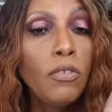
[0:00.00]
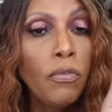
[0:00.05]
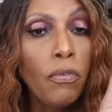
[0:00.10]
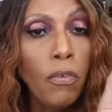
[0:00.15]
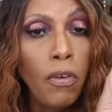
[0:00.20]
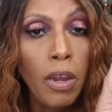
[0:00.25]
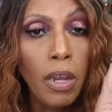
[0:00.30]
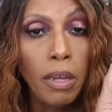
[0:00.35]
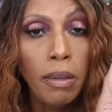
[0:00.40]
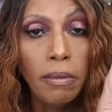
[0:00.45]

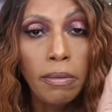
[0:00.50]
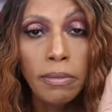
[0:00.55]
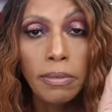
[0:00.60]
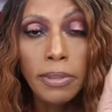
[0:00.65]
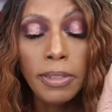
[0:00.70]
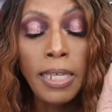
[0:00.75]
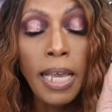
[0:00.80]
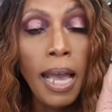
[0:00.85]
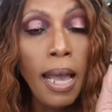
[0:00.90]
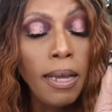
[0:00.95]
fragrance,
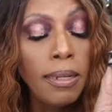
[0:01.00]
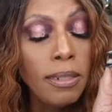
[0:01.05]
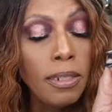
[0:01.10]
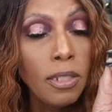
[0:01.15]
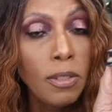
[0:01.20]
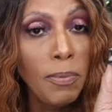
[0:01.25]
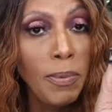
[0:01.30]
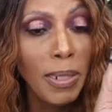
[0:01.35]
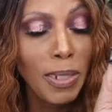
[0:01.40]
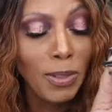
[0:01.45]
y'all,
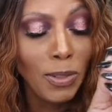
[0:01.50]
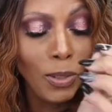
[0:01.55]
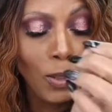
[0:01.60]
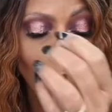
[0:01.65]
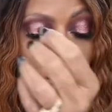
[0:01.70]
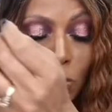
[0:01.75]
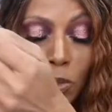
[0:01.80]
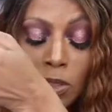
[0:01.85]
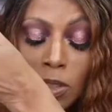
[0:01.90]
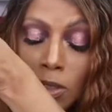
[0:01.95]
this smells so
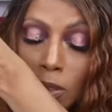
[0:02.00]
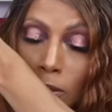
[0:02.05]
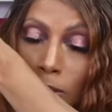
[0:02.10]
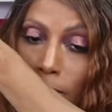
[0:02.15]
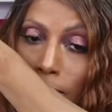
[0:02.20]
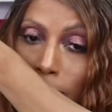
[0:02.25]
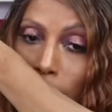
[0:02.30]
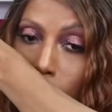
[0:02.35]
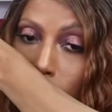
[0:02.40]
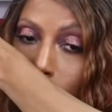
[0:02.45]

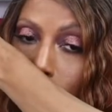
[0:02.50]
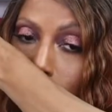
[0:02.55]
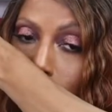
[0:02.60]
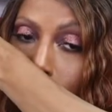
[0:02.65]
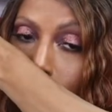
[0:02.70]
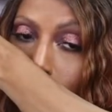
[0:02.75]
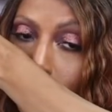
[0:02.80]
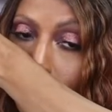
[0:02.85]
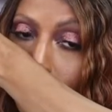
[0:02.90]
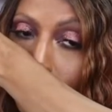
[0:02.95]
good.
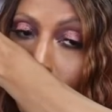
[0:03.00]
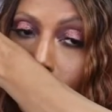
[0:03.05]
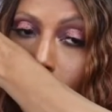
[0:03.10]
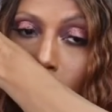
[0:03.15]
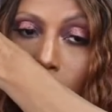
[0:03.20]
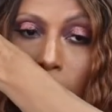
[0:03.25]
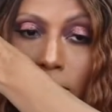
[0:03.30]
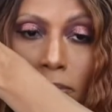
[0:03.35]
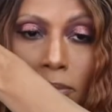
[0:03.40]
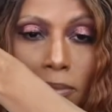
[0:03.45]

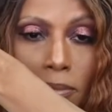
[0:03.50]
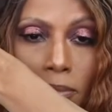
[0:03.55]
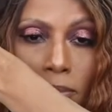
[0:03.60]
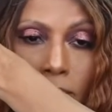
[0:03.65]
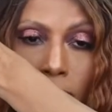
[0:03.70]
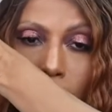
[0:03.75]
I